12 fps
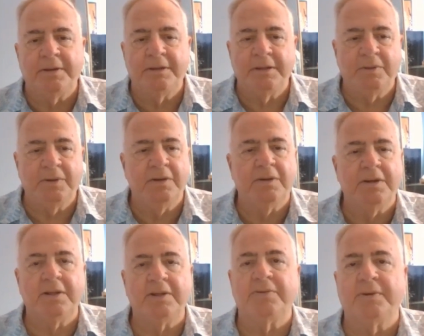Anyway,
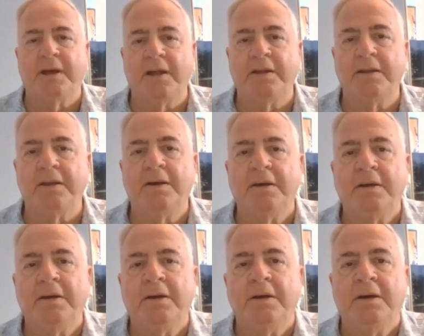what else we got here?
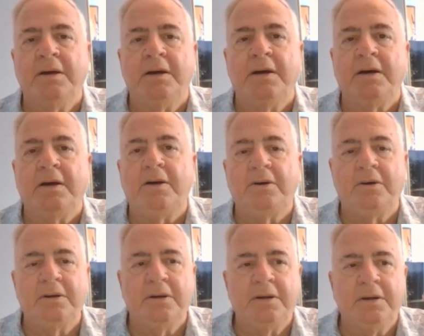
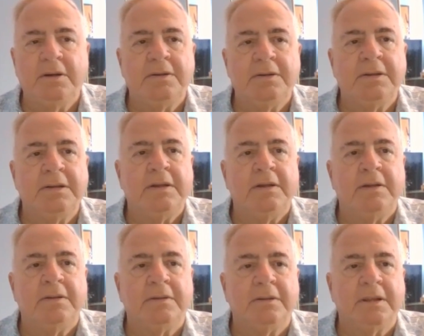Oh,
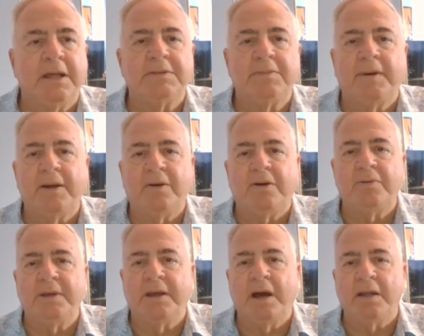that's about all
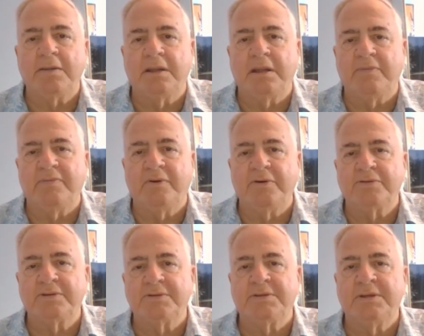we got today,
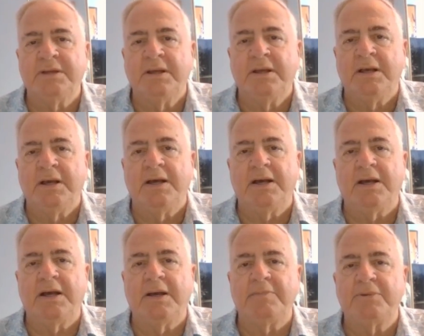folks. Because
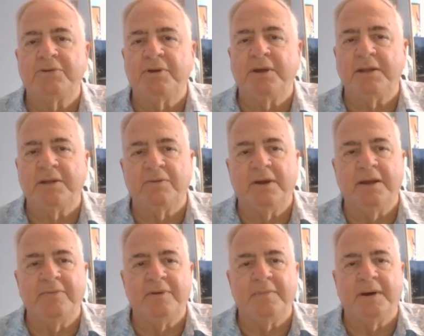I'm just ranting and
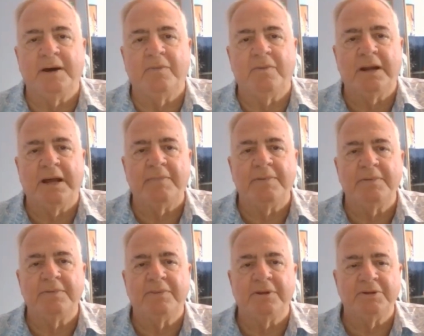raving about what
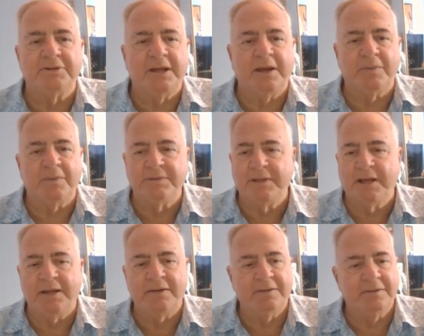happened Thursday. I was
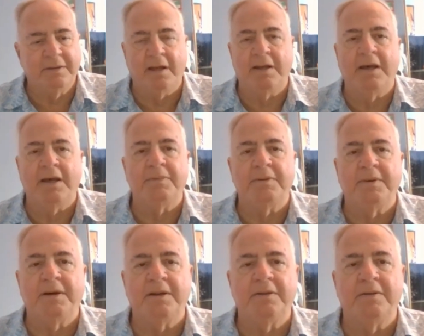not happy
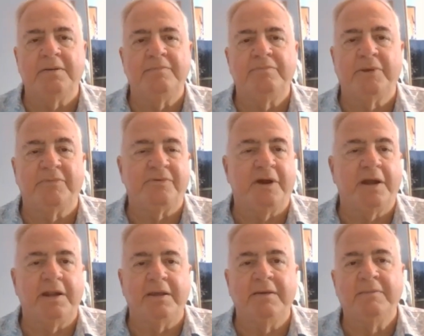about it, the
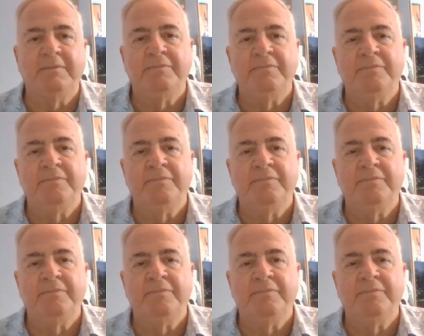Friday.